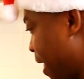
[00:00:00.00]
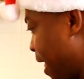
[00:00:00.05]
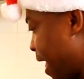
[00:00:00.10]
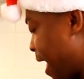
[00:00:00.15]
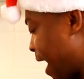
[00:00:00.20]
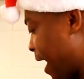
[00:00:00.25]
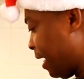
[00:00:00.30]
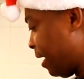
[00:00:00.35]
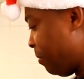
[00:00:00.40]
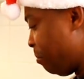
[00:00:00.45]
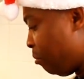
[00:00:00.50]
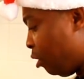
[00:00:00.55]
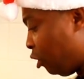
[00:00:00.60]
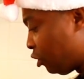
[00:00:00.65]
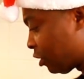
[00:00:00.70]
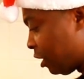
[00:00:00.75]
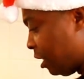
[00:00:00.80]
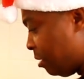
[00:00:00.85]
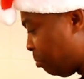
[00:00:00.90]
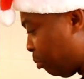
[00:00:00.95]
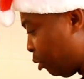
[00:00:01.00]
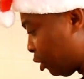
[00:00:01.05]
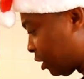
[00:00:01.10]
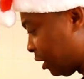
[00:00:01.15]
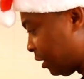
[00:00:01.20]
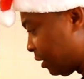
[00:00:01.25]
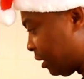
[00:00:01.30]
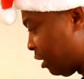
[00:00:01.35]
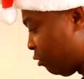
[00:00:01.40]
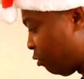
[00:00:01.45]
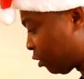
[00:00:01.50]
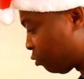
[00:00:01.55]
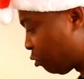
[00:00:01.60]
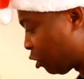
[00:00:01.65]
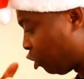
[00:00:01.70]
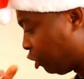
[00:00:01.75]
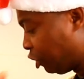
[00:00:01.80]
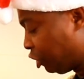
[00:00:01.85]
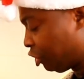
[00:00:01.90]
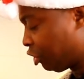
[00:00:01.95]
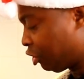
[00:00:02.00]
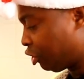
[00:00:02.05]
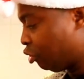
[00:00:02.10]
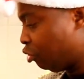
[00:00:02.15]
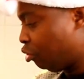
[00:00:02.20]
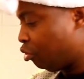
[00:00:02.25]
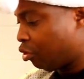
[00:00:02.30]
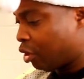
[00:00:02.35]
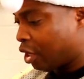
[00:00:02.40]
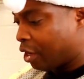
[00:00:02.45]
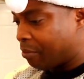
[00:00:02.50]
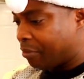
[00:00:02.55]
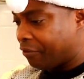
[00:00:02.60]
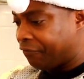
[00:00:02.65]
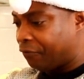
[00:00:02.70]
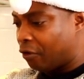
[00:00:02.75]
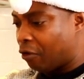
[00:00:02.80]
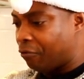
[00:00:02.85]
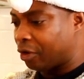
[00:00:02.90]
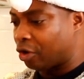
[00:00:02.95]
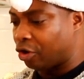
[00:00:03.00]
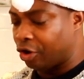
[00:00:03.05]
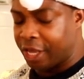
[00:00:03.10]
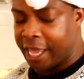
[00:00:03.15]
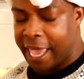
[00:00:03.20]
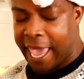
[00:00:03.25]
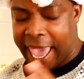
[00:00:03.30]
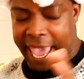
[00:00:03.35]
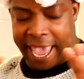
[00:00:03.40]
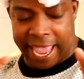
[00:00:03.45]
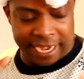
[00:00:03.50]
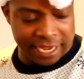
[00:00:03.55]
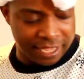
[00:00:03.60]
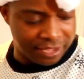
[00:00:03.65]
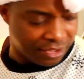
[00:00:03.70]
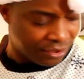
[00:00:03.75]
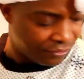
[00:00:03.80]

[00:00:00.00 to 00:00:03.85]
And the most important thing what we're going to do before we go any